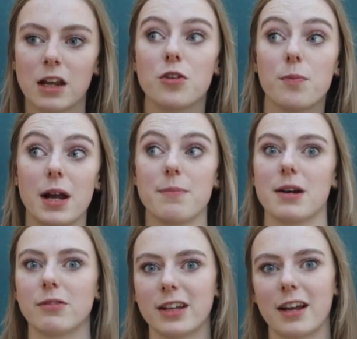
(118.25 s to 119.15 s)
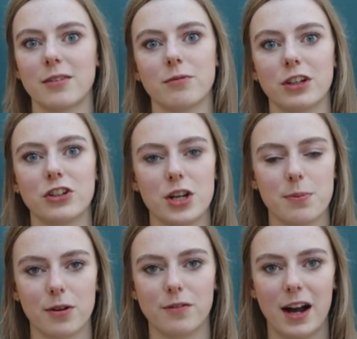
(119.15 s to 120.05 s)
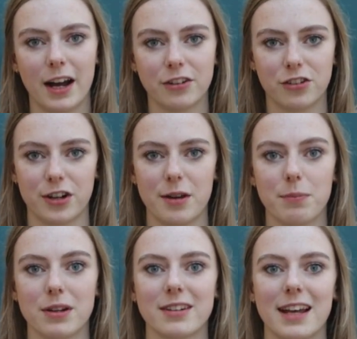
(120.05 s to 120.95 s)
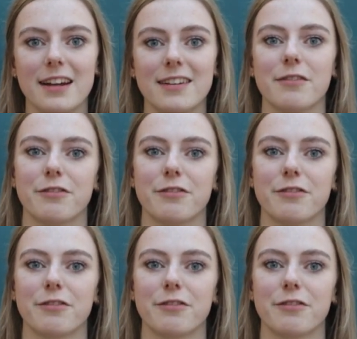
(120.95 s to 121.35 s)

you might be able to get something cheaper on the high street, but to get it